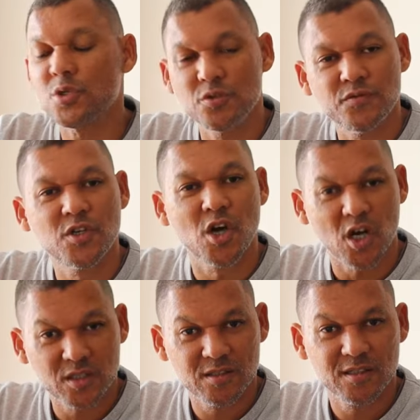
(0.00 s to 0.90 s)
what you've
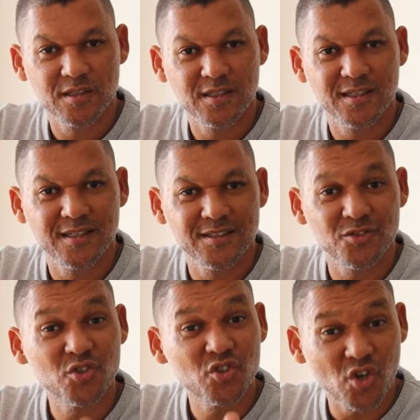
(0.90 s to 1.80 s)
got
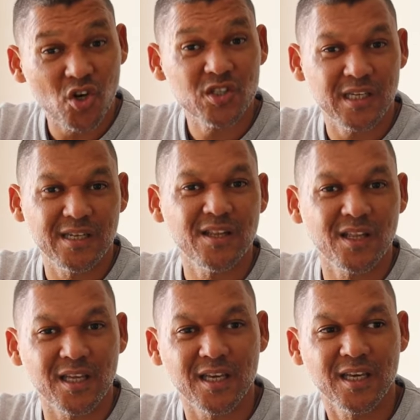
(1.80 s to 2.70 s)
to start
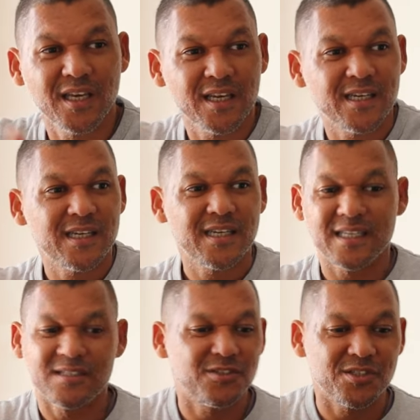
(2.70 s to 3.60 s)
anything.
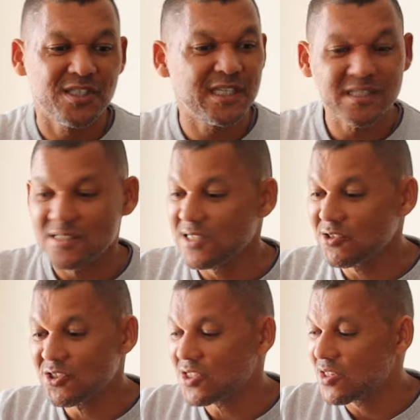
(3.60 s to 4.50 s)
Because it doesn't, these
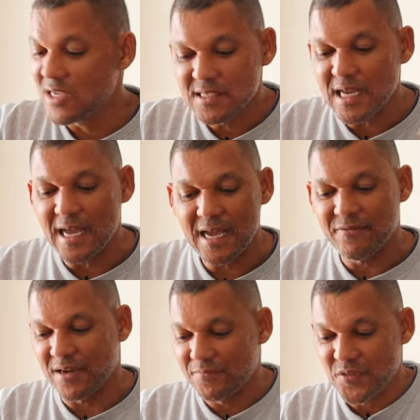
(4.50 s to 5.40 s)
are just things I
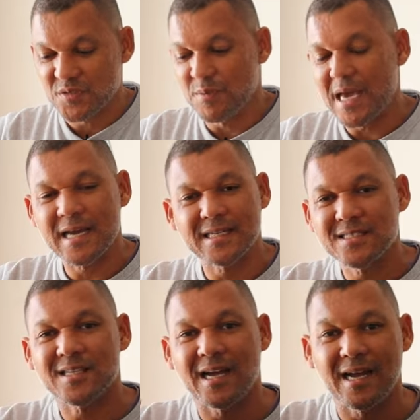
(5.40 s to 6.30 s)
have. I have this
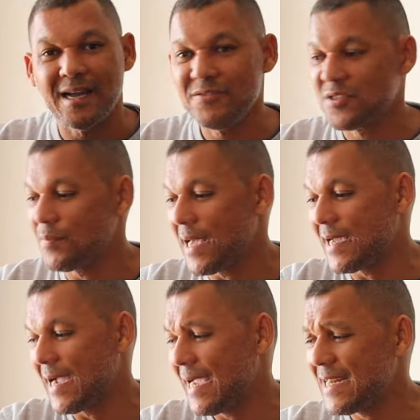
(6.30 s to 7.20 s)

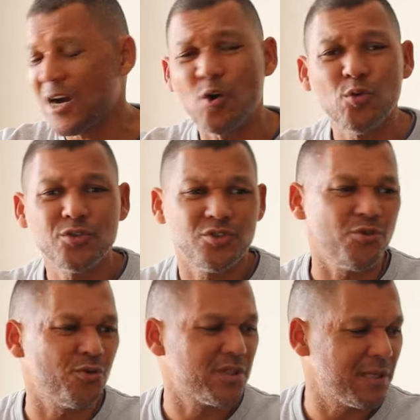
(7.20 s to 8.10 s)
bag. I had old
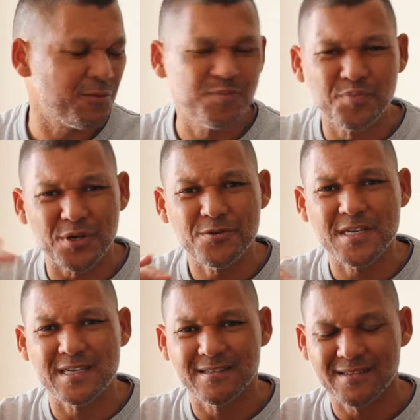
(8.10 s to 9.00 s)
shorts that were
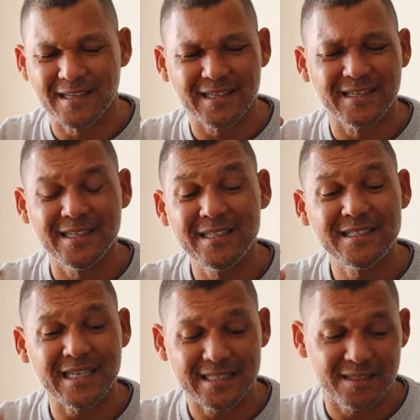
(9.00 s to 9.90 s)
broken, like really
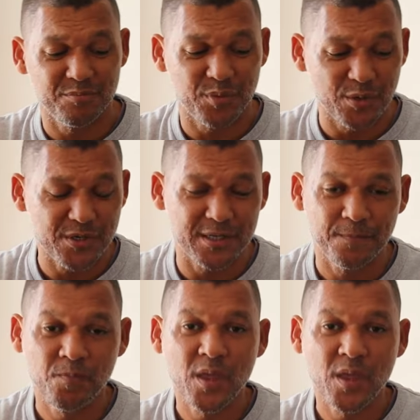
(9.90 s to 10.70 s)
tattered and broken.